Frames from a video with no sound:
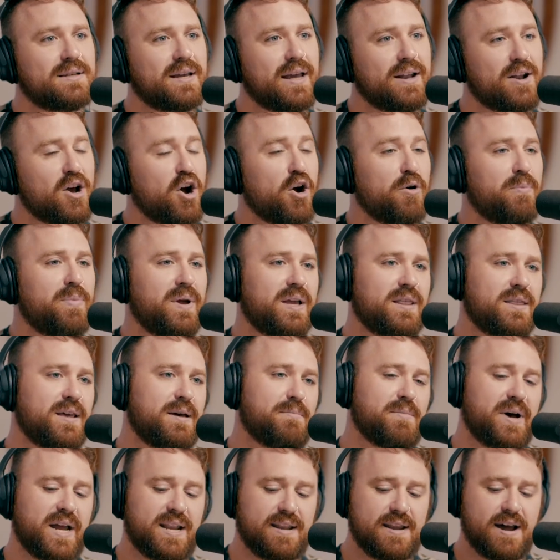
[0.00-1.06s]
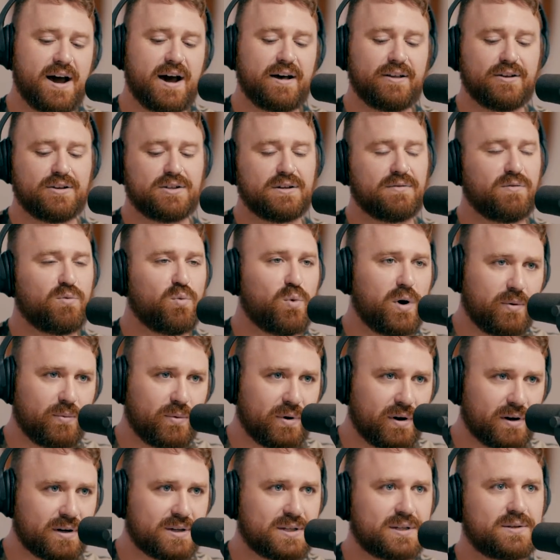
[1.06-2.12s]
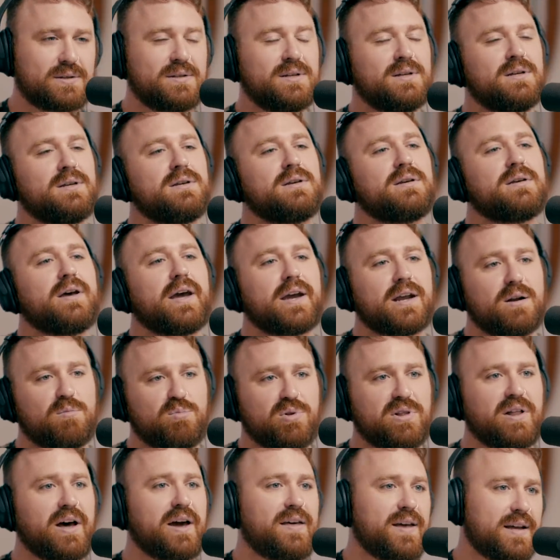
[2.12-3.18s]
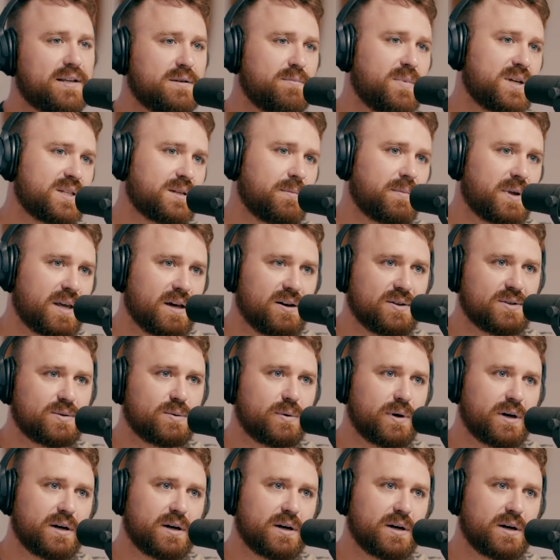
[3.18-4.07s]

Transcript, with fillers: and hoping that my knowledge of what works, I can apply that to make something else